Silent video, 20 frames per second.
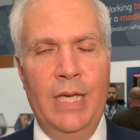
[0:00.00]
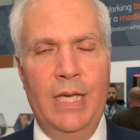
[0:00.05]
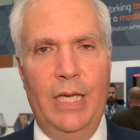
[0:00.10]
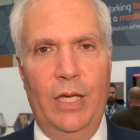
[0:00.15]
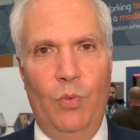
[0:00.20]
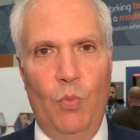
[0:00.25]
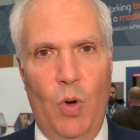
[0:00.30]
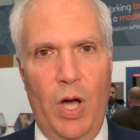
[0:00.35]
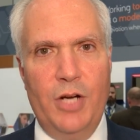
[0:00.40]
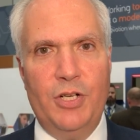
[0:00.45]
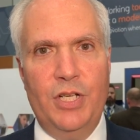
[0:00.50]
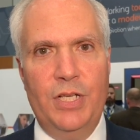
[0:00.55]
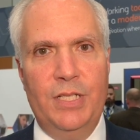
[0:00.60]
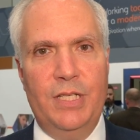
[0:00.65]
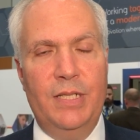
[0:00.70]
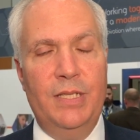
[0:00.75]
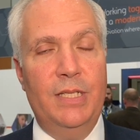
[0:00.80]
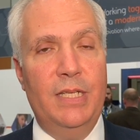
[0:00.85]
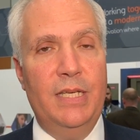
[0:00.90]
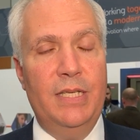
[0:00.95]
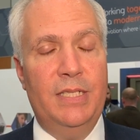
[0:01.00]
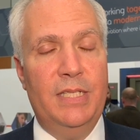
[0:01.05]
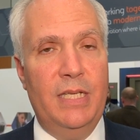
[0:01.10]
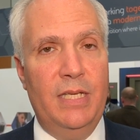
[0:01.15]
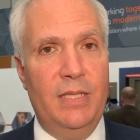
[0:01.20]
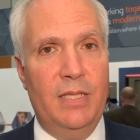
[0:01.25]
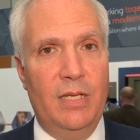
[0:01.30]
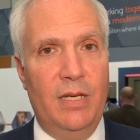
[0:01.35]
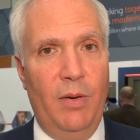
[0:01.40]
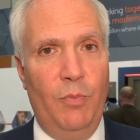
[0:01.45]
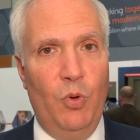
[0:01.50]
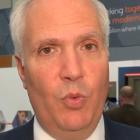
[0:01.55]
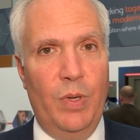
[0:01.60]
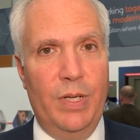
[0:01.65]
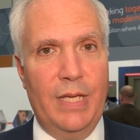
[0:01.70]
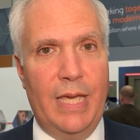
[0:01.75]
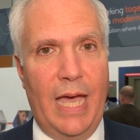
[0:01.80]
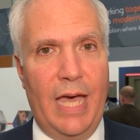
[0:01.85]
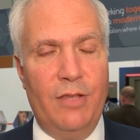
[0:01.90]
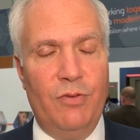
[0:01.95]
in Washington, D.C., the number
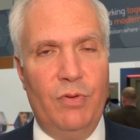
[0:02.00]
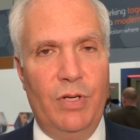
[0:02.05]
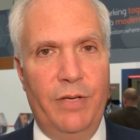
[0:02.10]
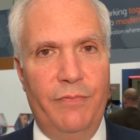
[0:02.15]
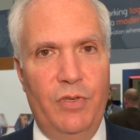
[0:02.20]
one gathering